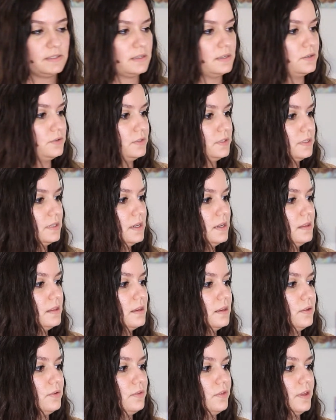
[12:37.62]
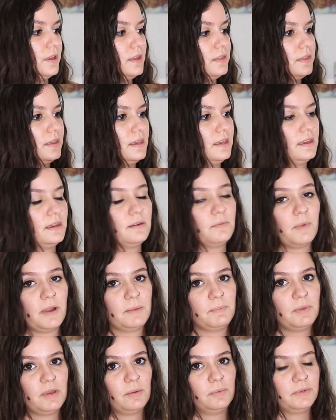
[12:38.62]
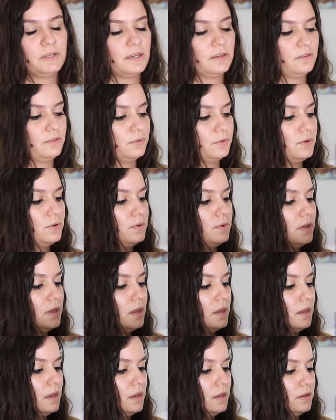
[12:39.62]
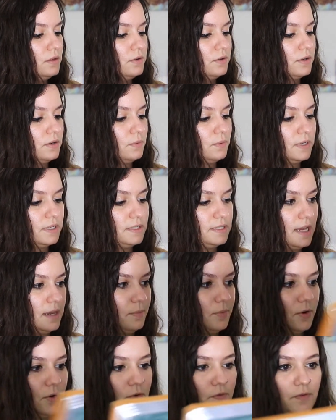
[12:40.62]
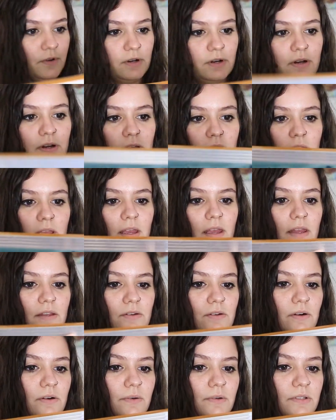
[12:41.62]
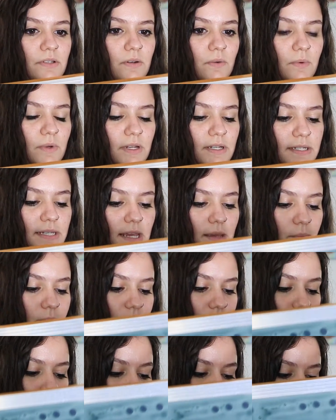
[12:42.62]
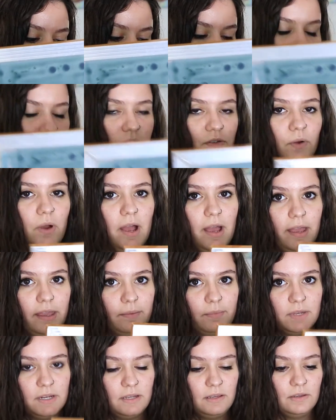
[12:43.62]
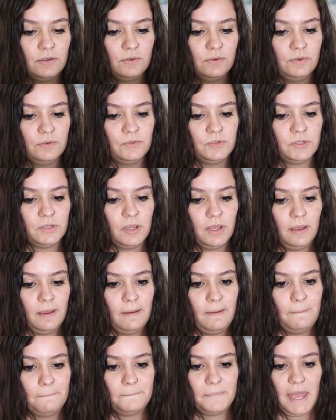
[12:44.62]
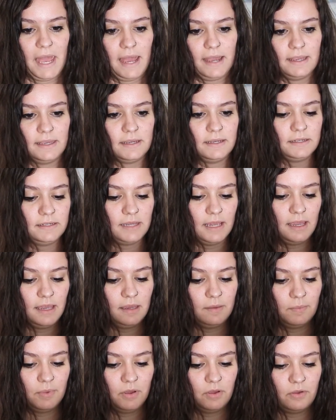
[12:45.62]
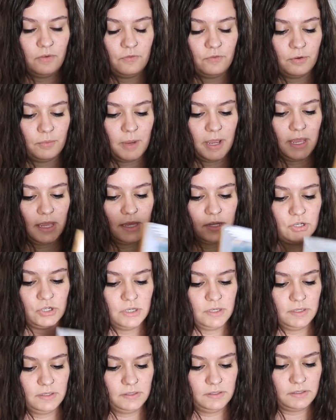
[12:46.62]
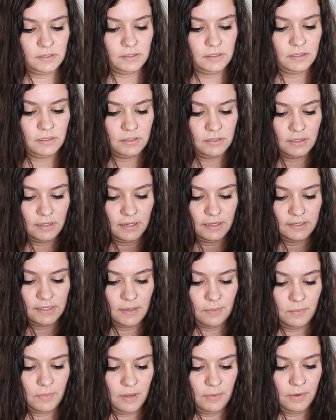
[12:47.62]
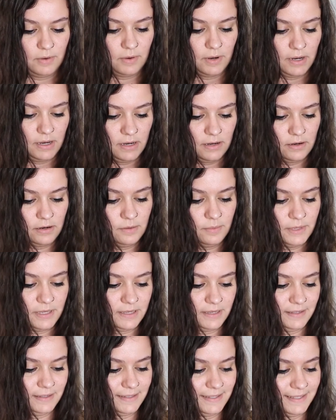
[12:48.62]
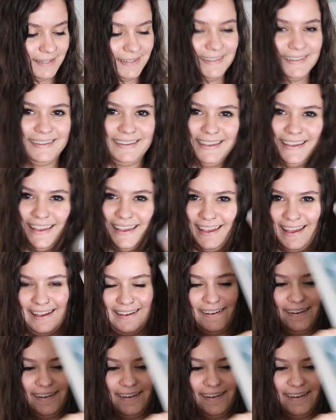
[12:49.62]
that you see that you think the ink might be able to get through, you're gonna wanna tape over, and you're always gonna wanna tape your edges. So I'm gonna use packing tape for my edges, except maybe right here, because I